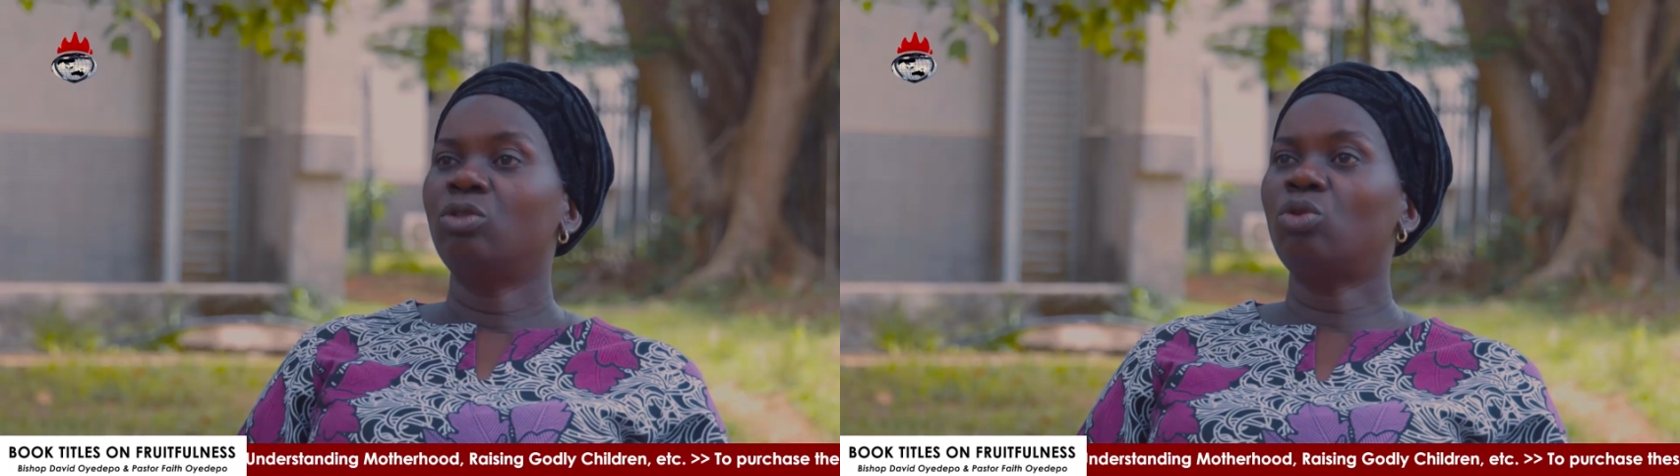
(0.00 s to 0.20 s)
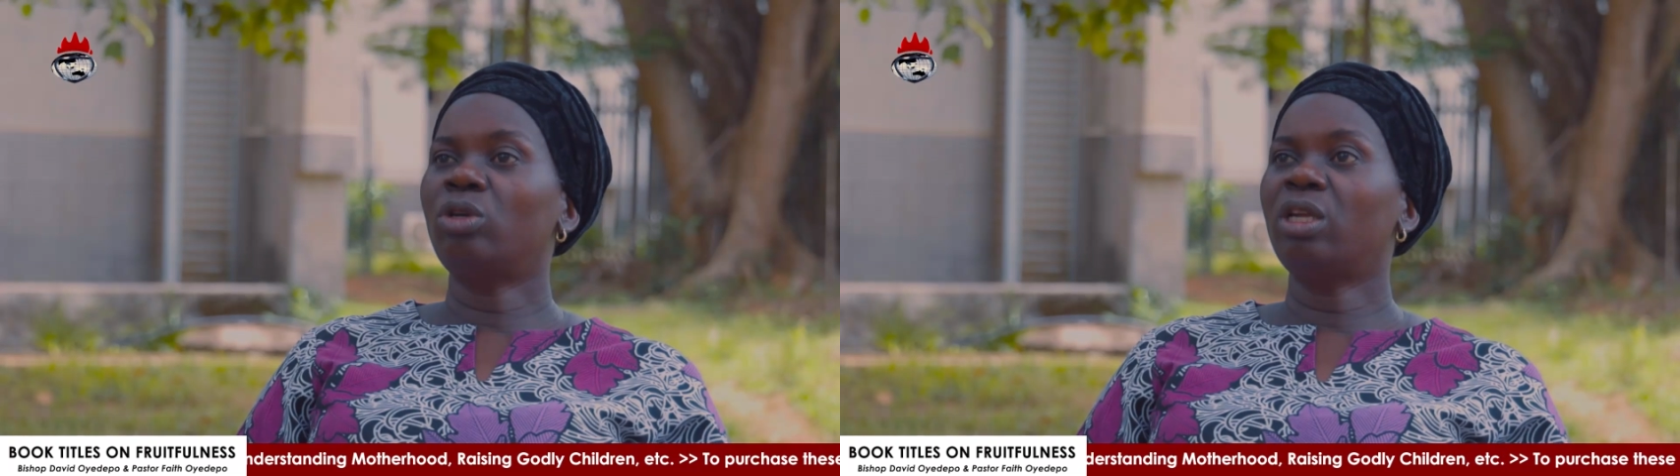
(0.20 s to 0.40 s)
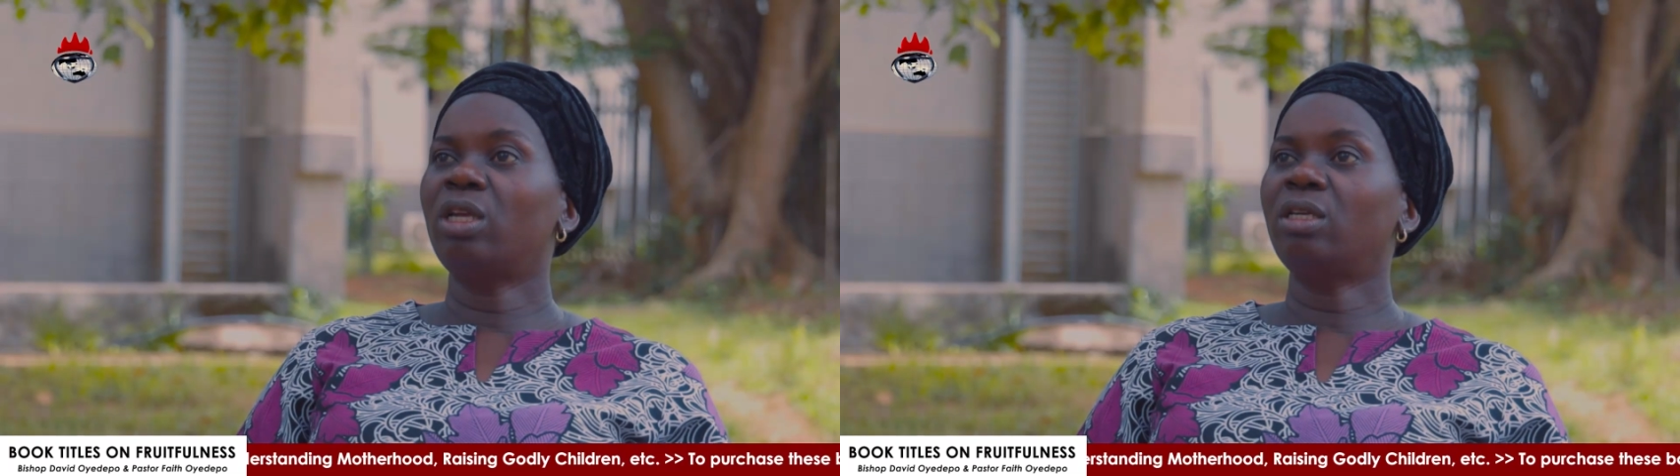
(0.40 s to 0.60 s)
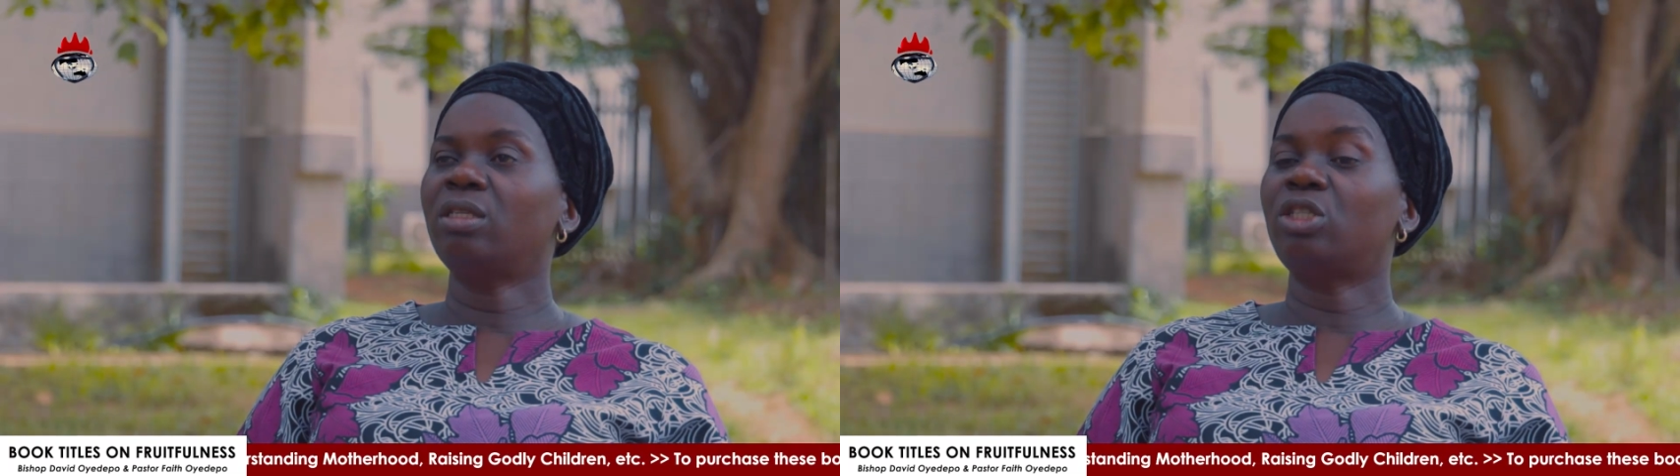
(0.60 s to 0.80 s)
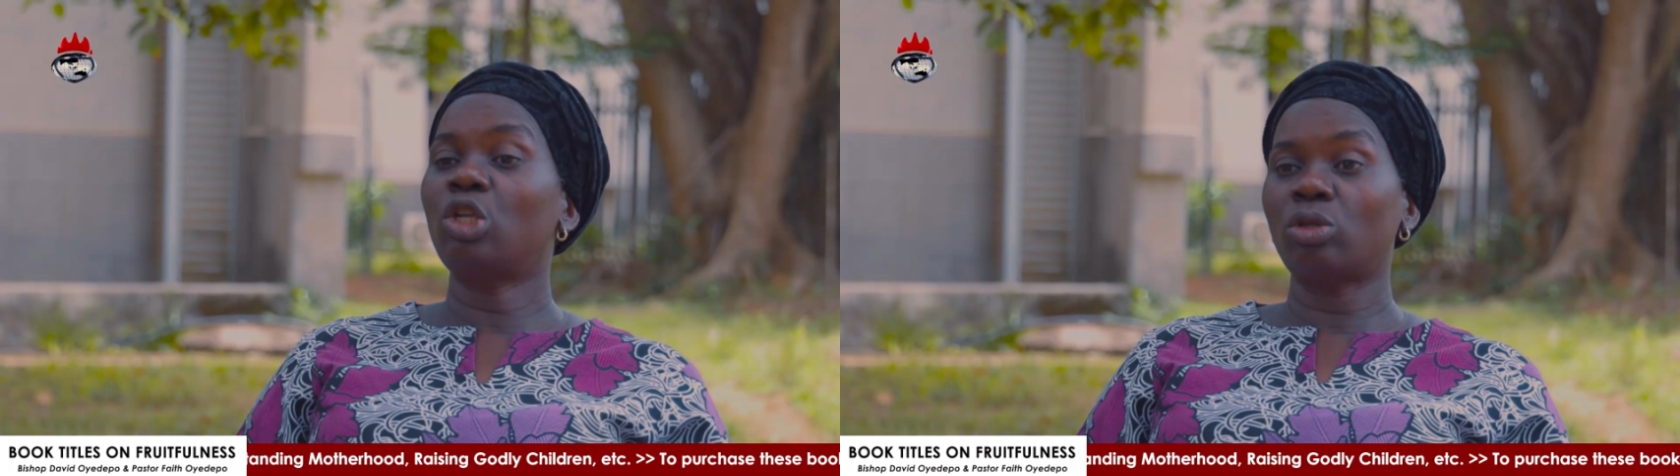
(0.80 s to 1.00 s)
During
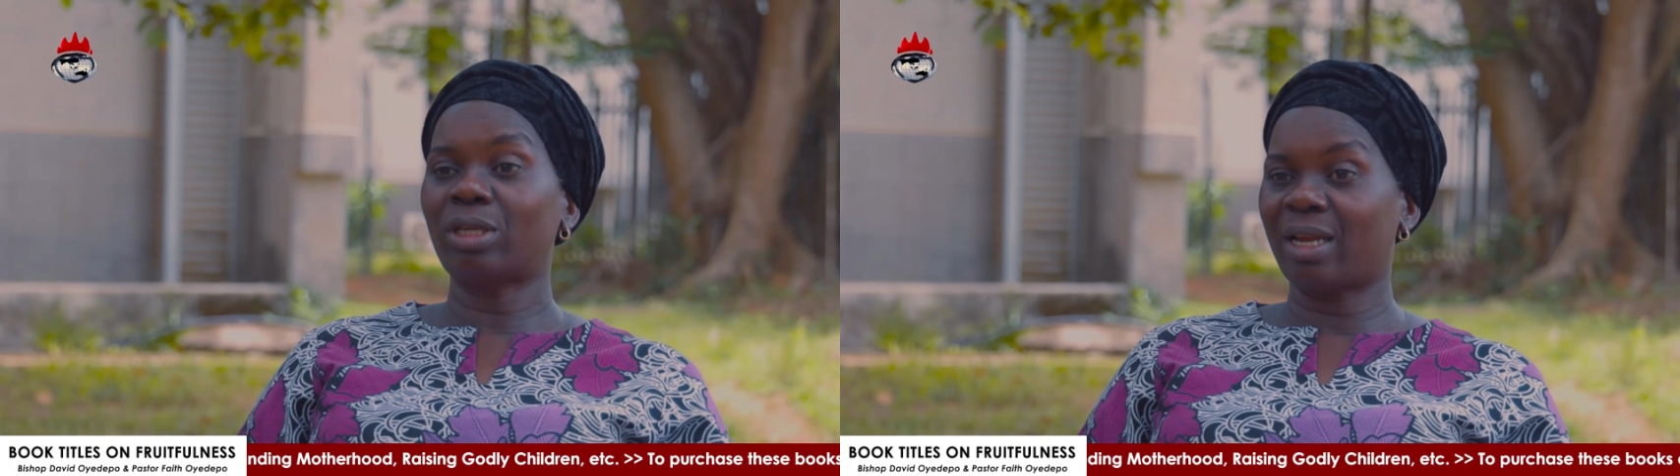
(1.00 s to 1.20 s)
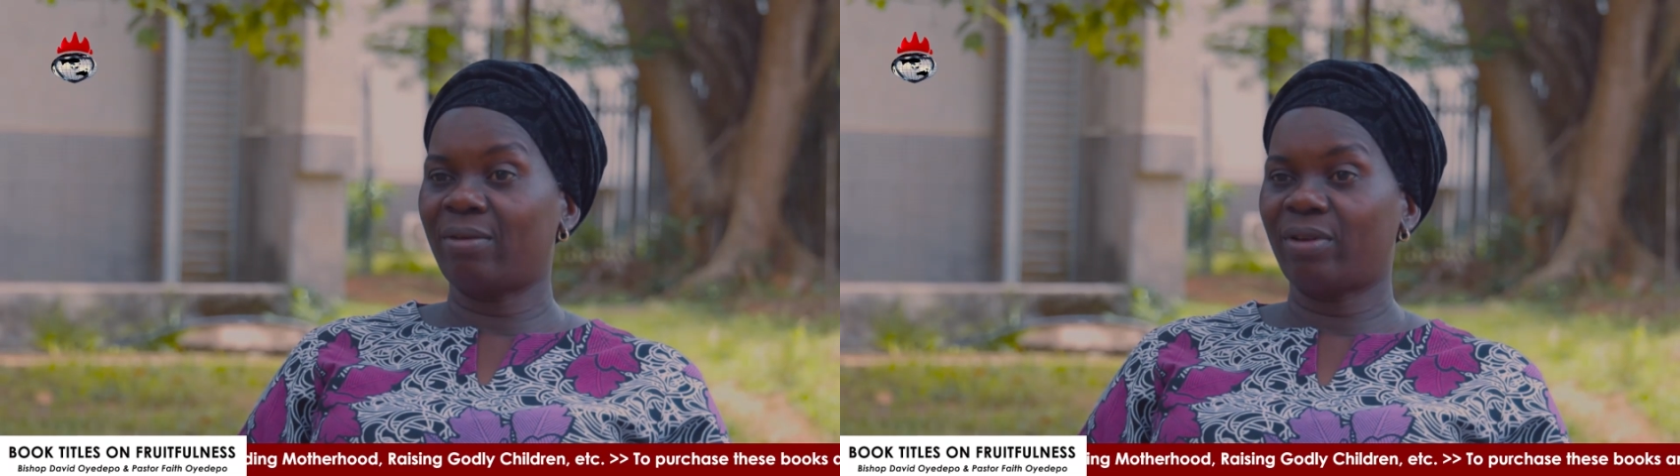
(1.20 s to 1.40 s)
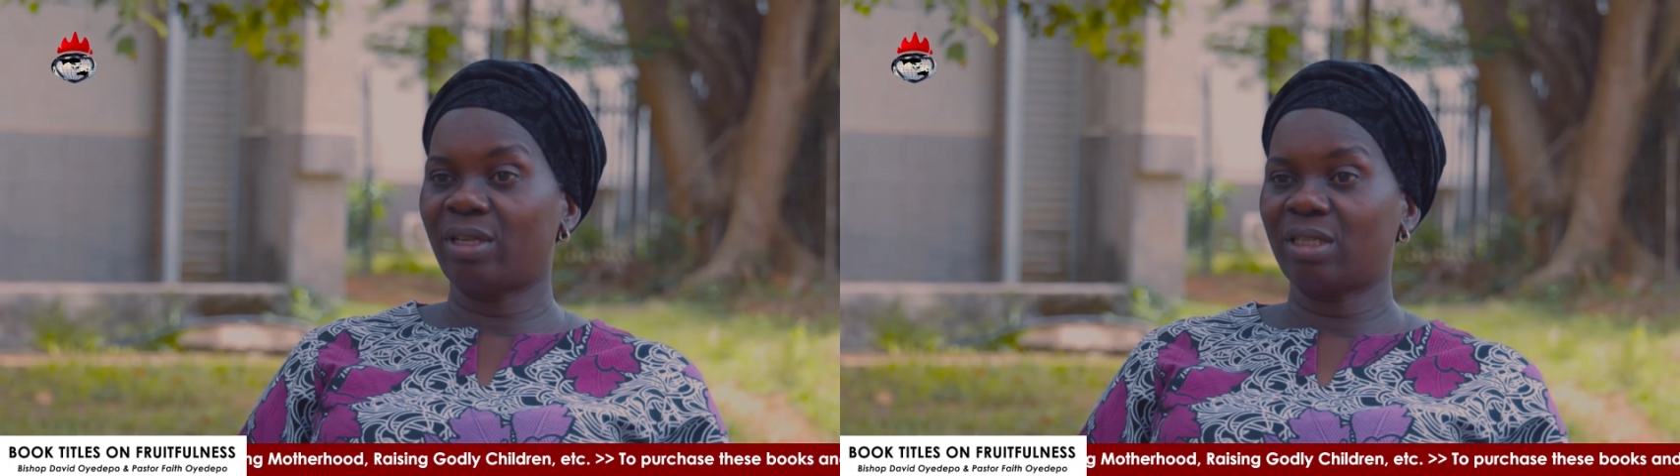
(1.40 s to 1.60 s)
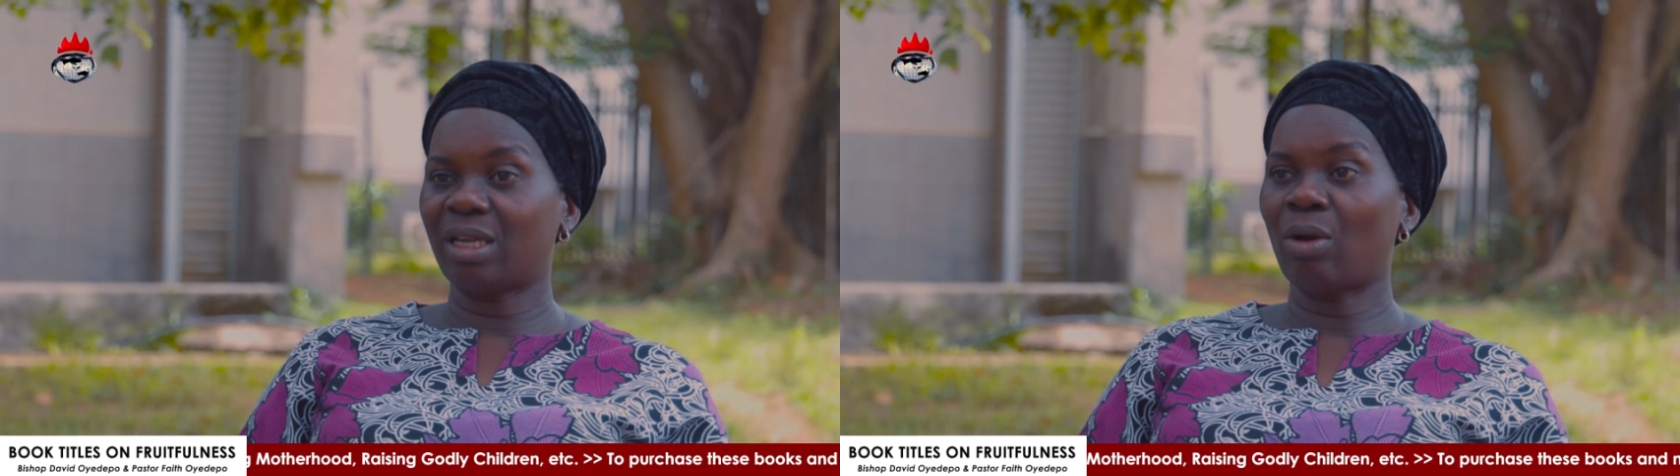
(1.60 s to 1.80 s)
Shiloh sacrifice,